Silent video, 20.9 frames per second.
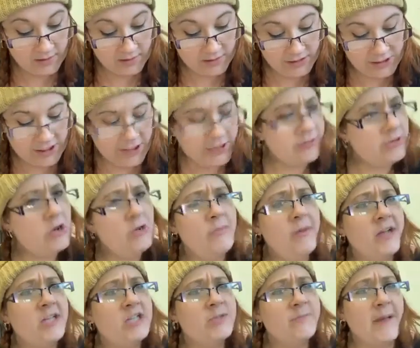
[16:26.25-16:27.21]
Do you know
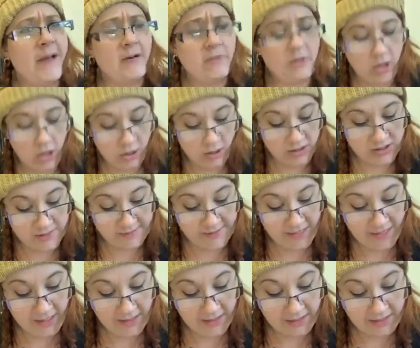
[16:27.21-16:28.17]
much about
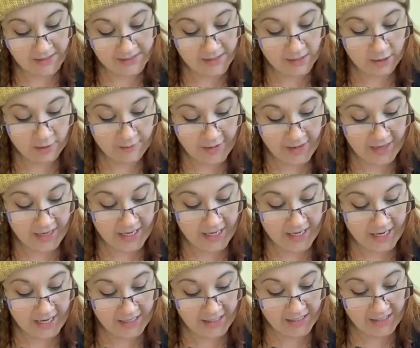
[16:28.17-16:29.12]
Hogsmeade? Said Hermione
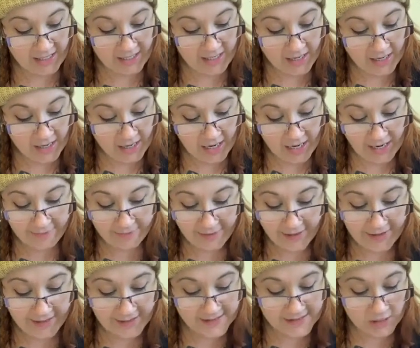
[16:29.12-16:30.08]
keenly. I've read
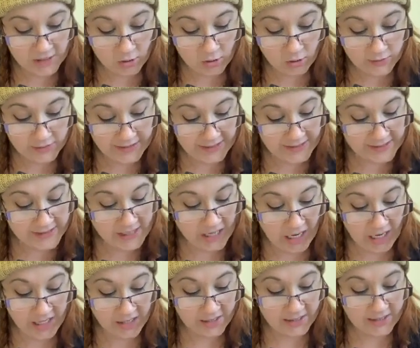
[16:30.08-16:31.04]
it's the only
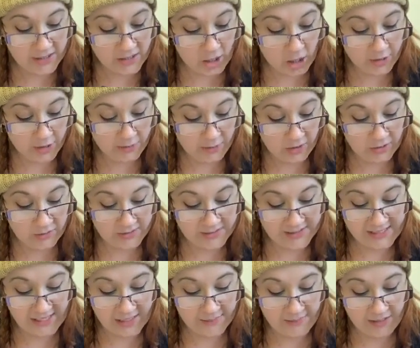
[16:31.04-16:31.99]
entirely non-Muggle
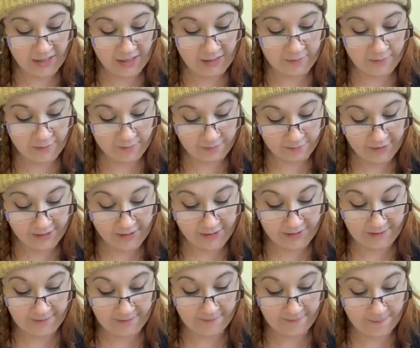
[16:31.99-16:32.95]
settlement in
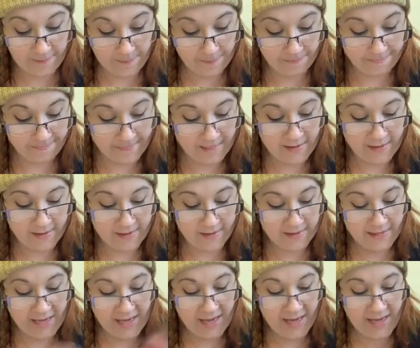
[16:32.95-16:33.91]
Britain.
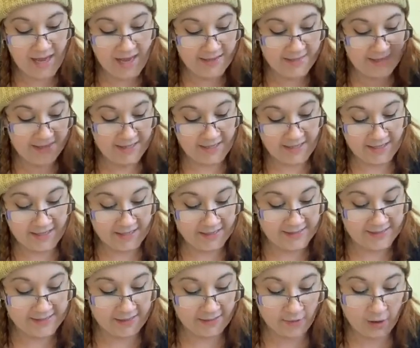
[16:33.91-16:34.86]
Yeah, I think it is,
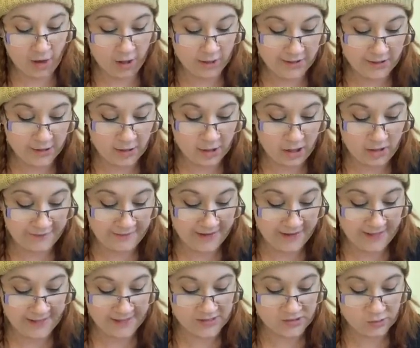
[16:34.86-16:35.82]
said Ron in an
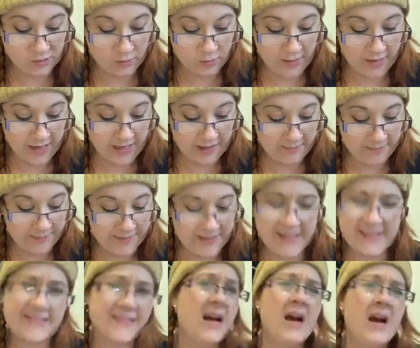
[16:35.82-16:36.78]
offhand sort of way. But
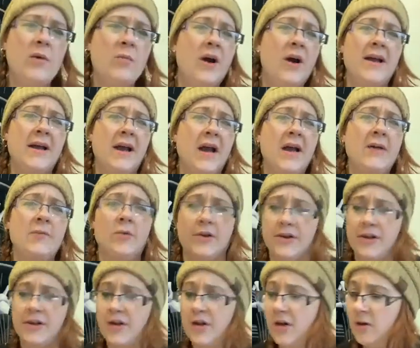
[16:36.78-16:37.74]
that's not why I want
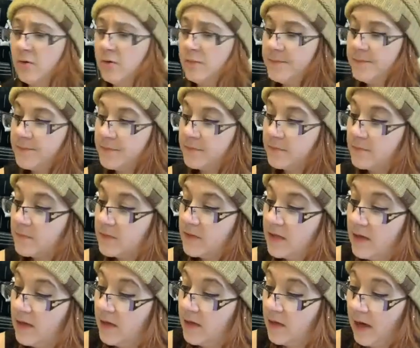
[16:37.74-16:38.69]
to go.
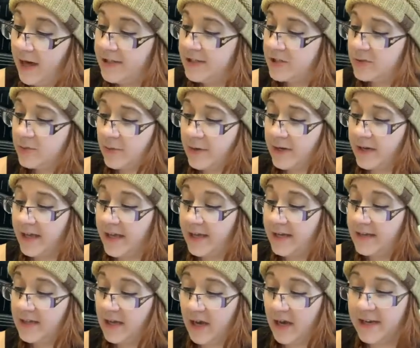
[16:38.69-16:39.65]
I just want to get
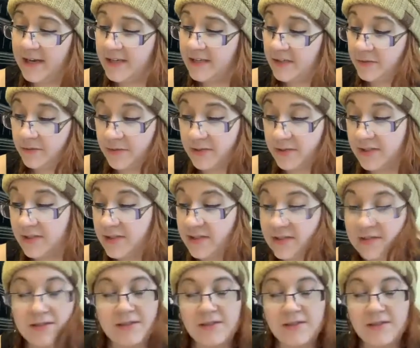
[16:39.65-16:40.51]
into Honeydukes.